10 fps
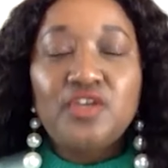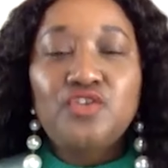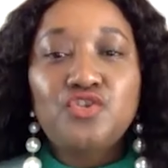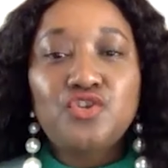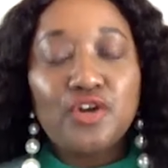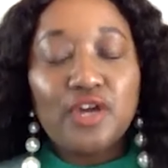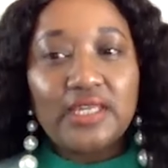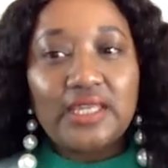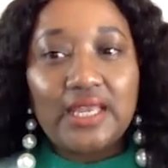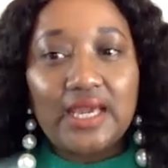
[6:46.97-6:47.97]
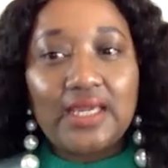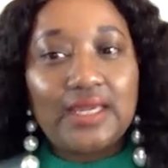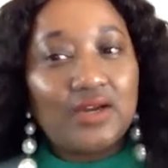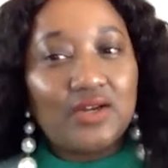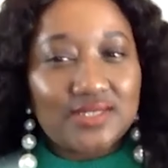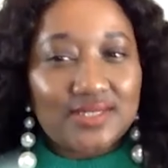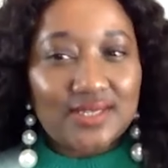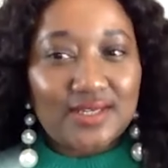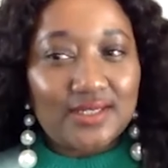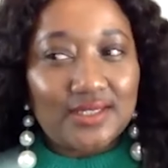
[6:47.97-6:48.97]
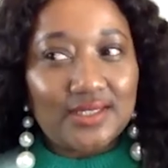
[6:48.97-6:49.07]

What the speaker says: Do you know, can I answer?